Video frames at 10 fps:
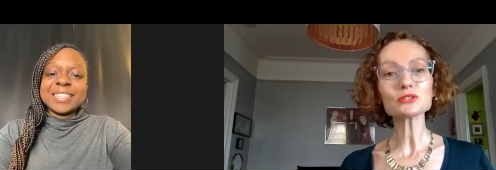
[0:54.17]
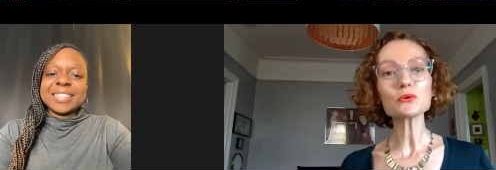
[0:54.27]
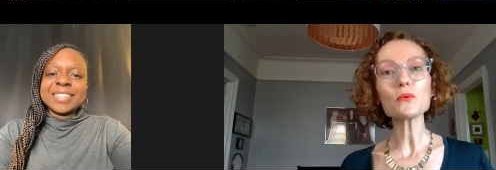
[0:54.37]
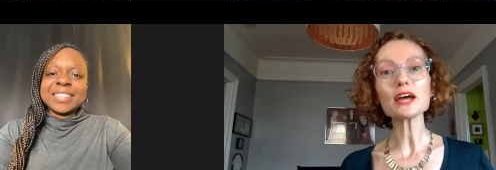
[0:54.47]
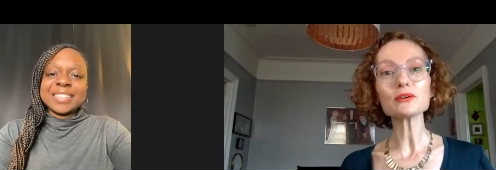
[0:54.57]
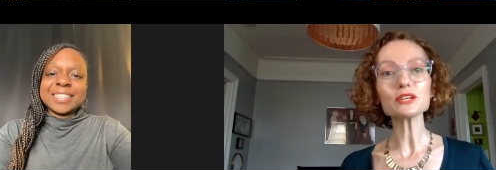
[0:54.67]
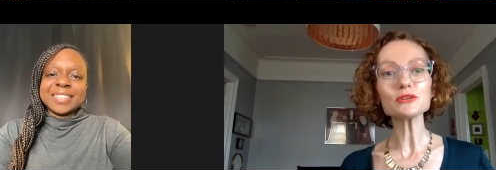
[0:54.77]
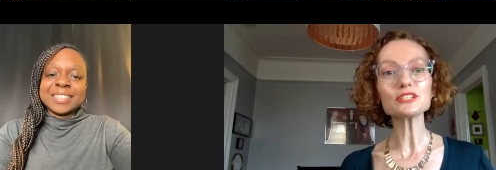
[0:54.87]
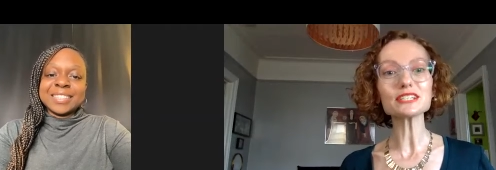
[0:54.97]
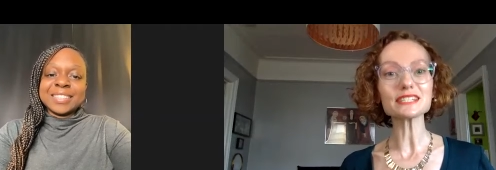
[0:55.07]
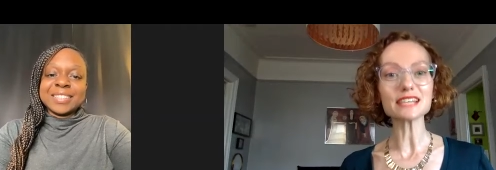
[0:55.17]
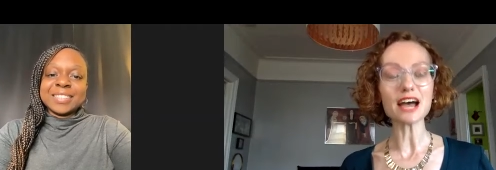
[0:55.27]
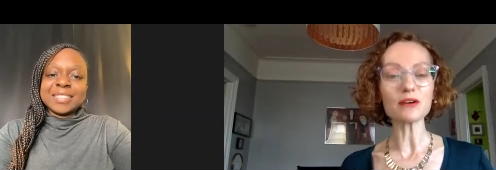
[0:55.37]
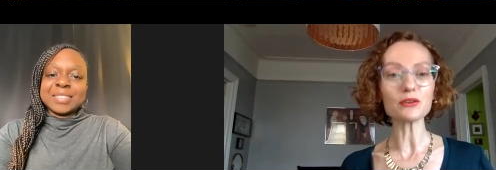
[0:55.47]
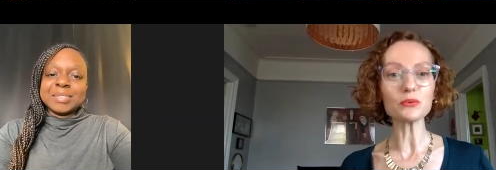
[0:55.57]
Speaker 1: So why don't you just
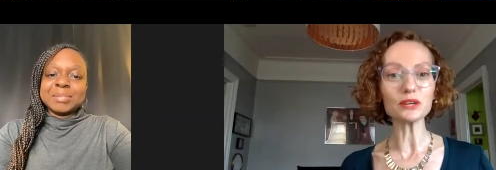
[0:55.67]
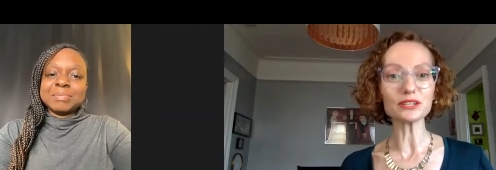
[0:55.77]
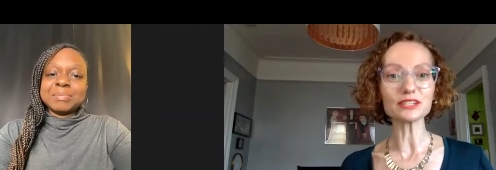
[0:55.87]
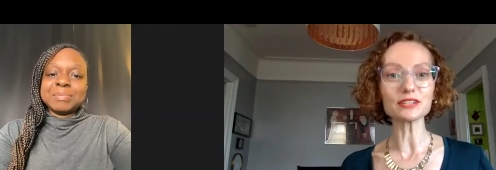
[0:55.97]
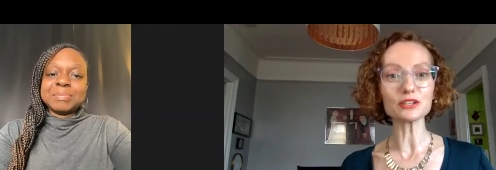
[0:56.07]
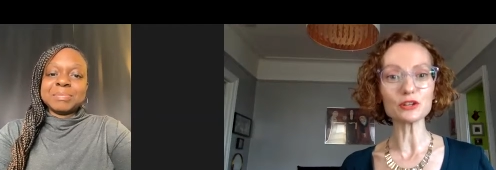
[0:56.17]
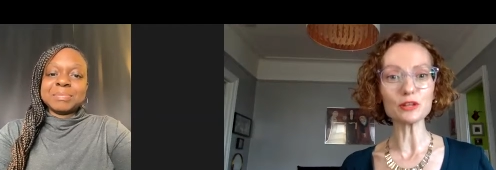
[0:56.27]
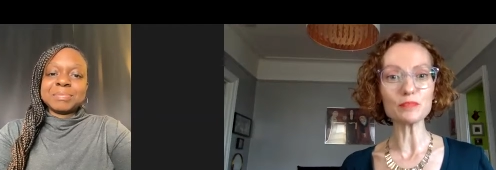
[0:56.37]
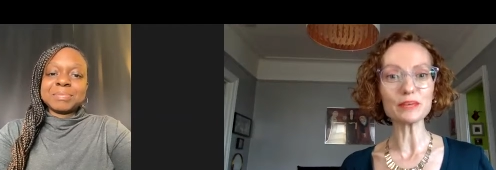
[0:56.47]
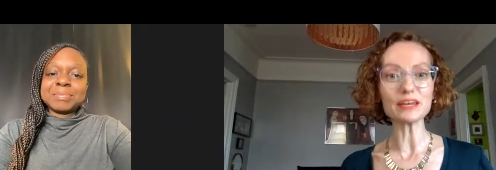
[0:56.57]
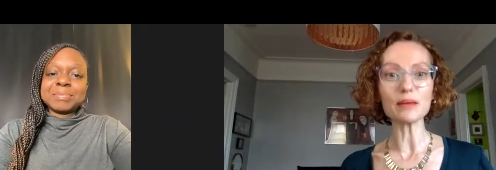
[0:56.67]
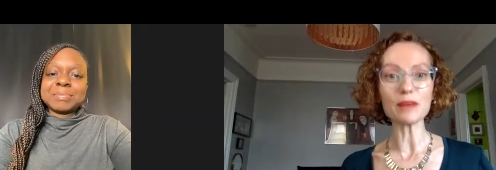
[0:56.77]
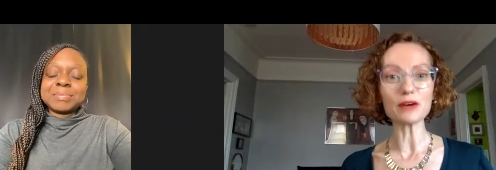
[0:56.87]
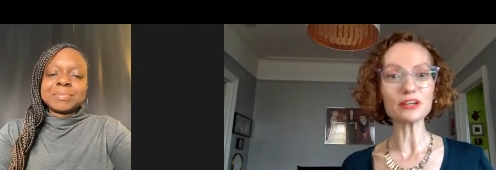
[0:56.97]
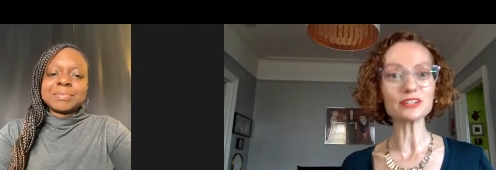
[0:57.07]
tell the world a little bit
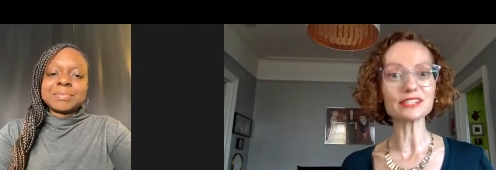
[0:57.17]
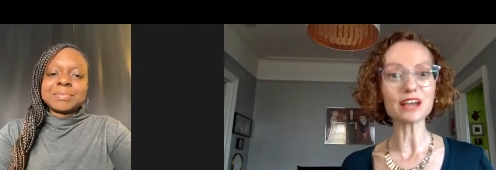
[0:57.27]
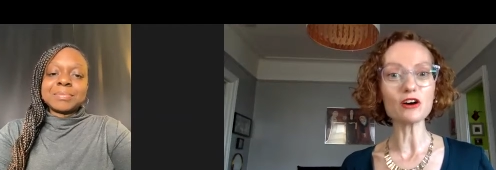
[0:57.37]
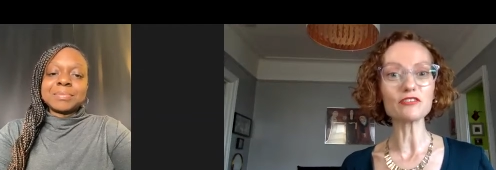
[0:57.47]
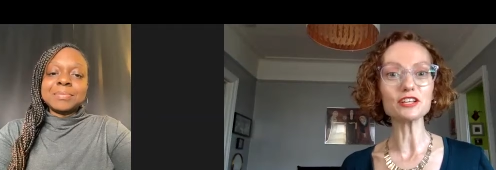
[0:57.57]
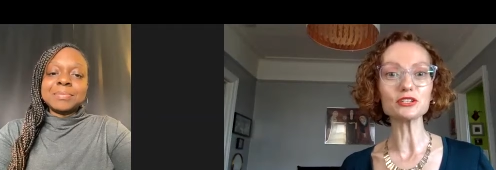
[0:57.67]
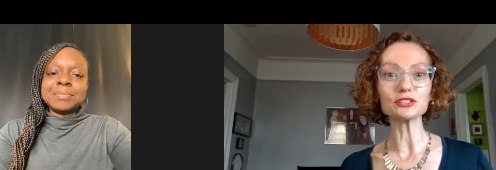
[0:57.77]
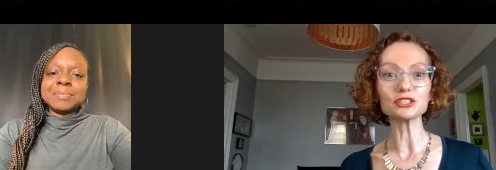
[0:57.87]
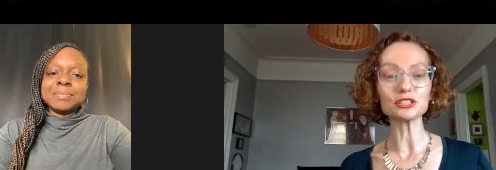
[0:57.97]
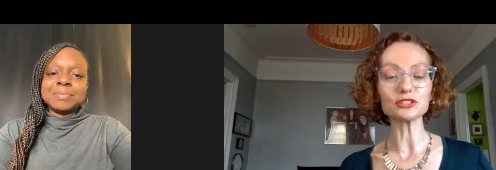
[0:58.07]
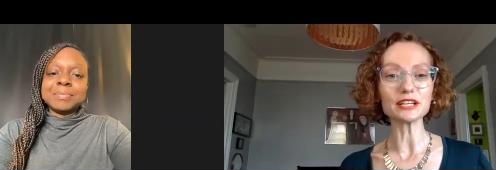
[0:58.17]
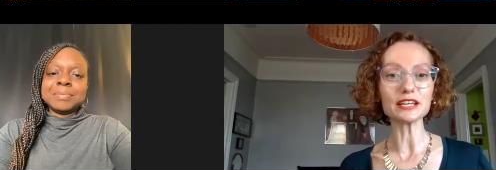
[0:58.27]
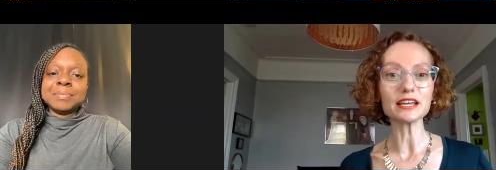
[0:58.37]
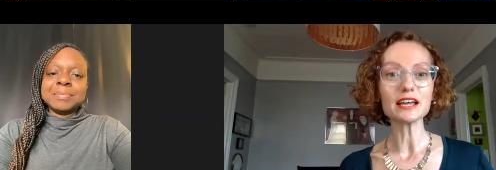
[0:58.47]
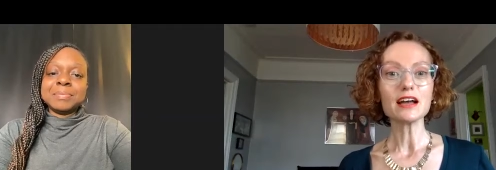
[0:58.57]
about yourself and your
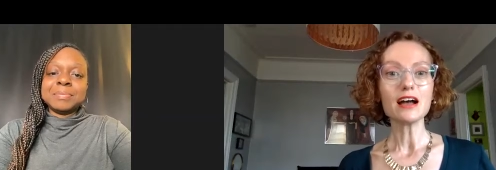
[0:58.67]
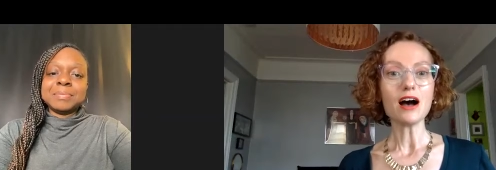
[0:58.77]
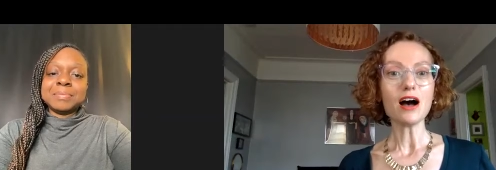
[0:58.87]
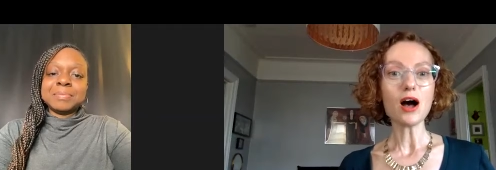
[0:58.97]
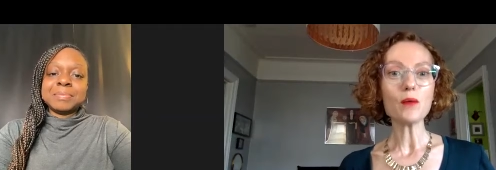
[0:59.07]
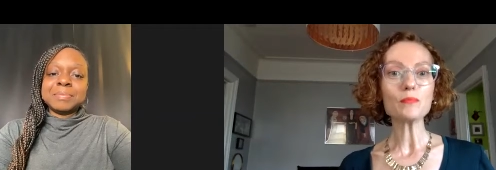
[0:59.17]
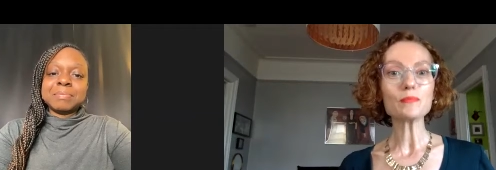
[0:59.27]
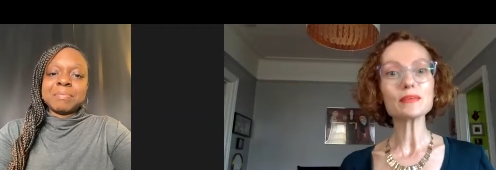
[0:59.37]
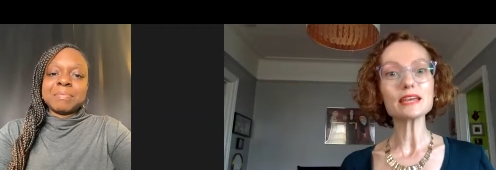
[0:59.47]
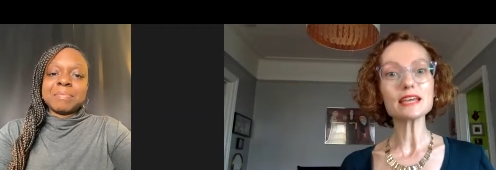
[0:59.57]
journey um,